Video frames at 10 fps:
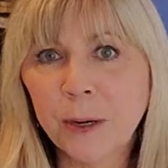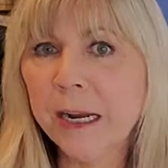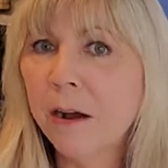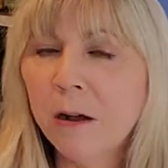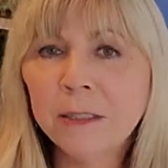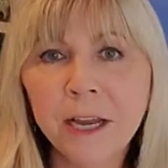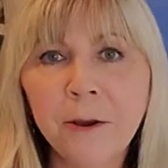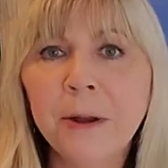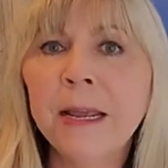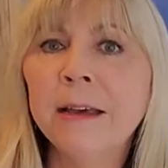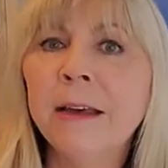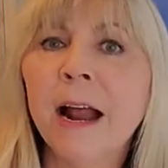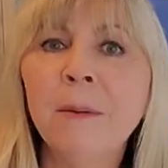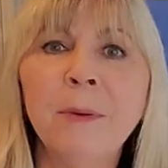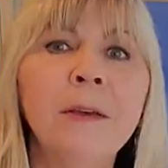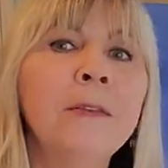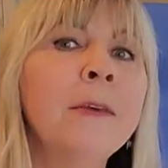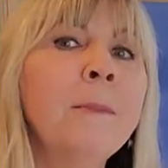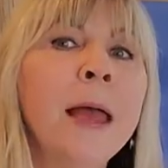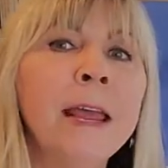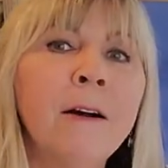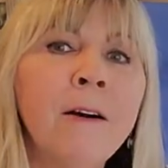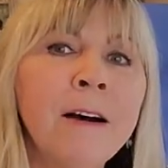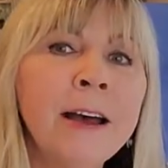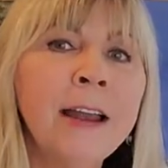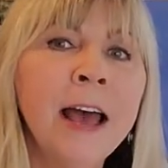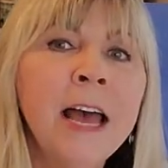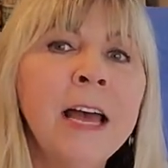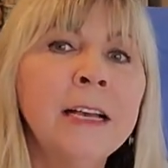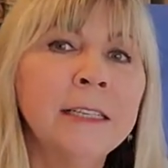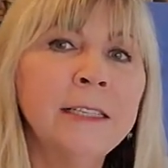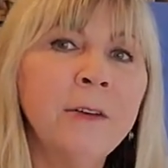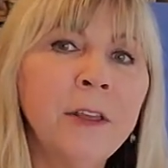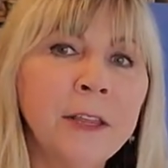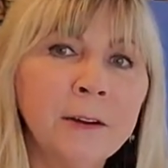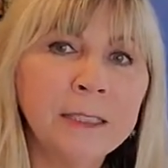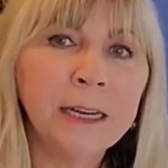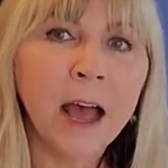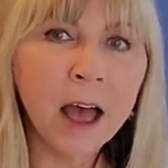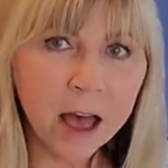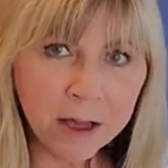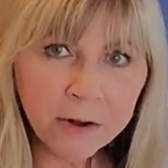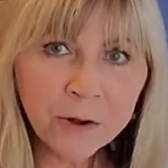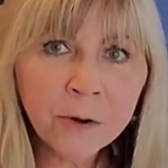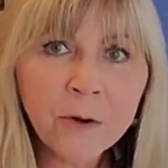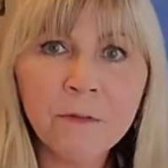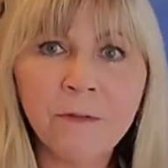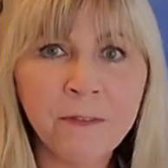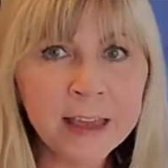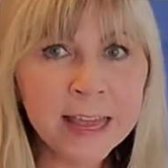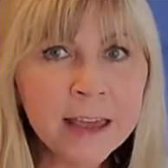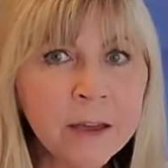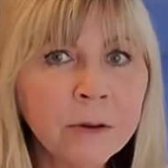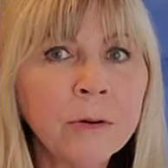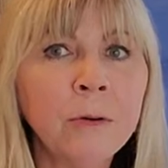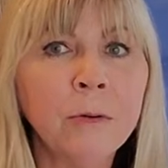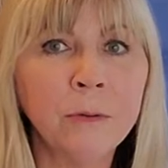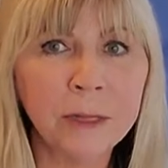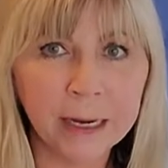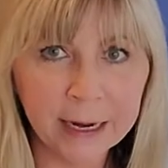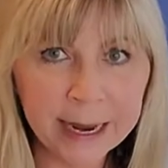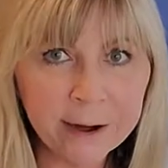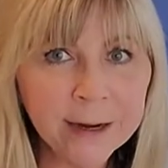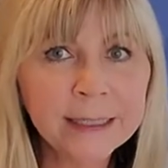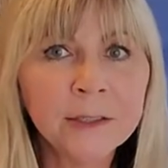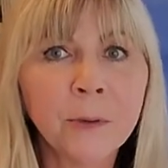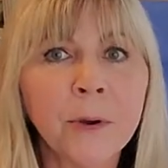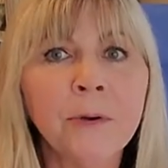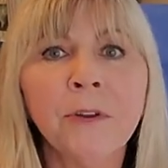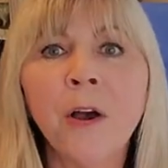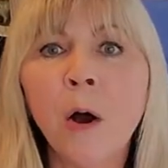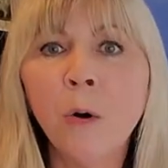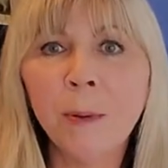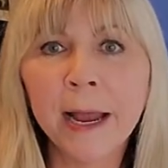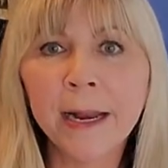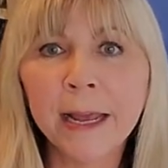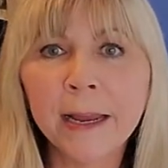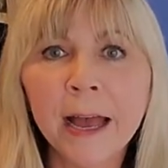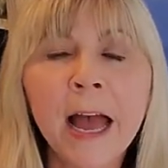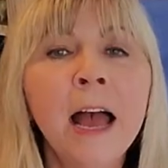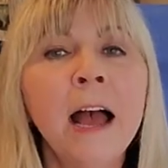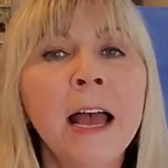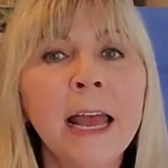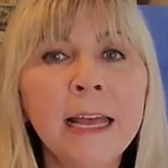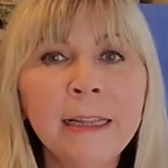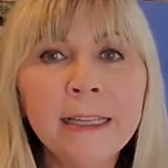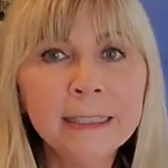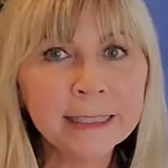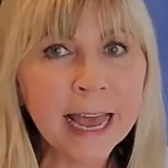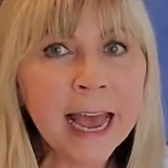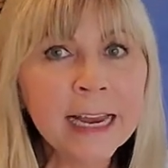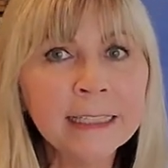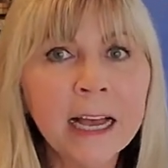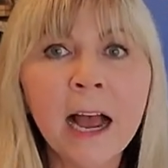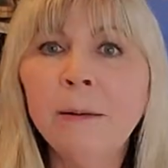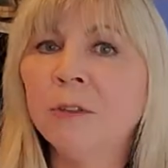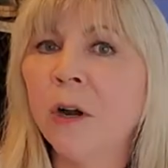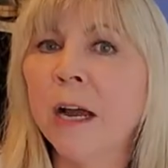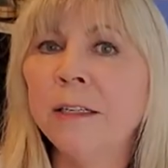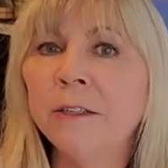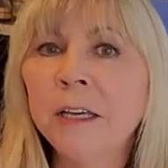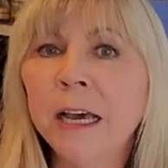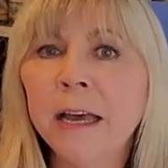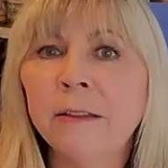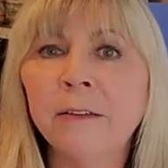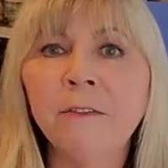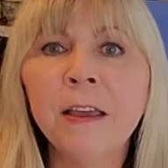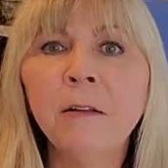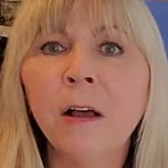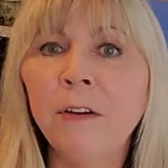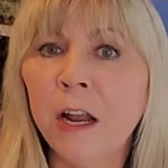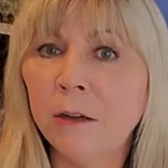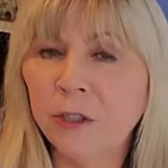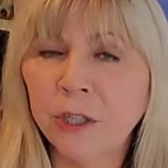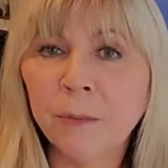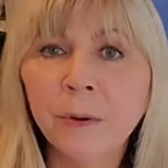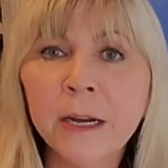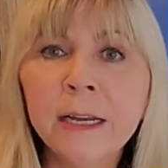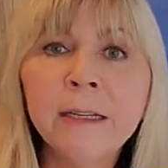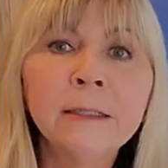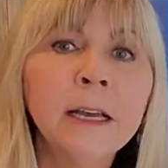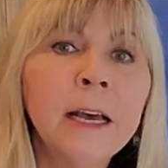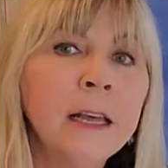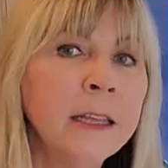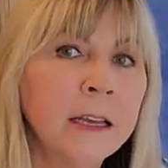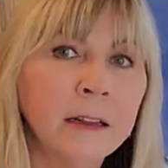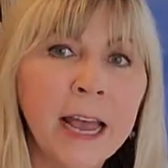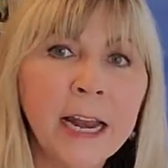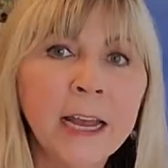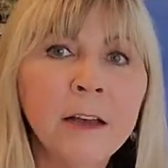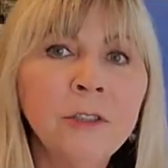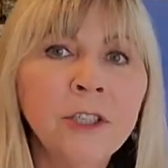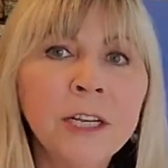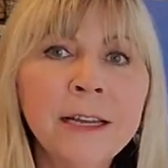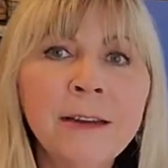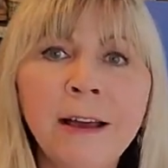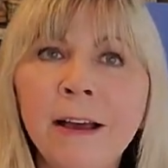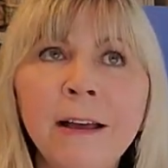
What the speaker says: what I call toning it. I put the paint on so that there's an underfeel that carries through to the whole painting. In this case, I'm trying to get the feel of an ocean breeze, the Atlantic Ocean,